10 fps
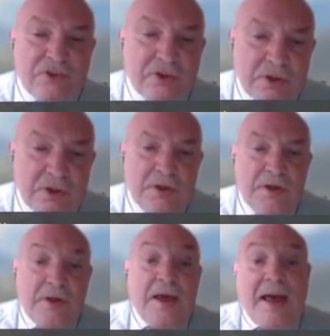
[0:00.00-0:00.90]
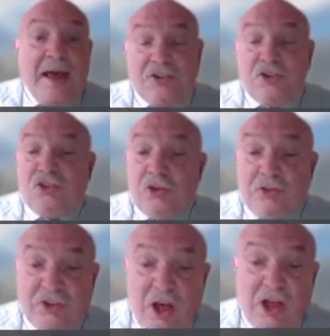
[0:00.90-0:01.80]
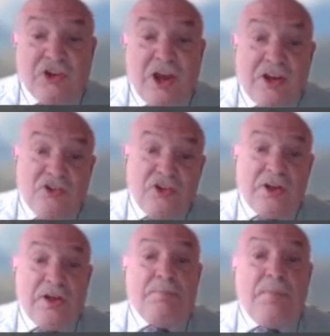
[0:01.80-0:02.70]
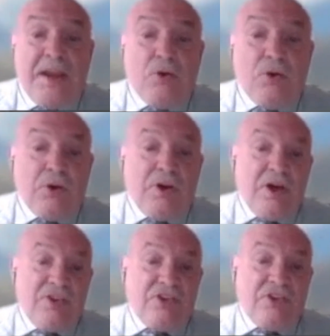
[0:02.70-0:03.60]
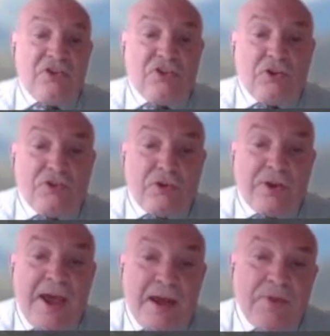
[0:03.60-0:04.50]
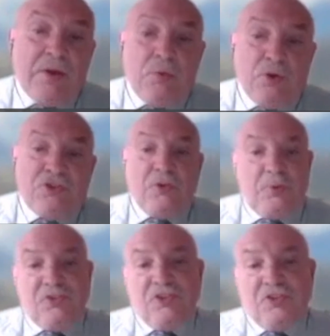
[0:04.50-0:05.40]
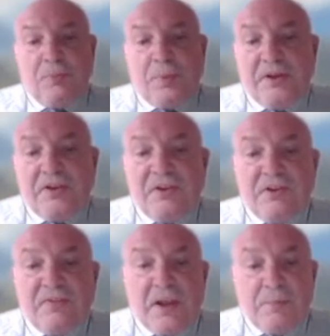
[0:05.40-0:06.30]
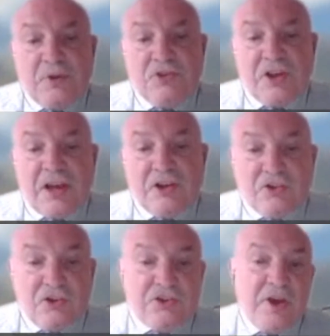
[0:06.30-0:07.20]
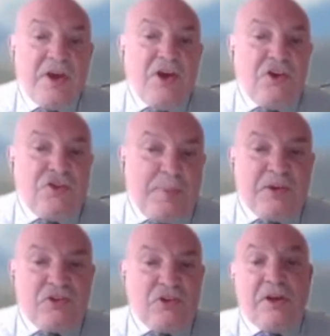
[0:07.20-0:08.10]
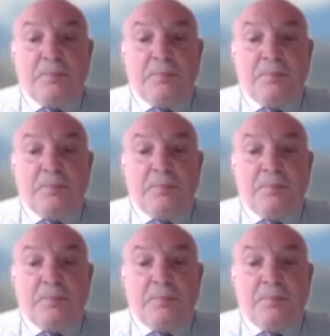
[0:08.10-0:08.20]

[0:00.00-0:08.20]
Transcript: Attitudes are changing in many organisations on how they wish to participate in development challenges, especially in places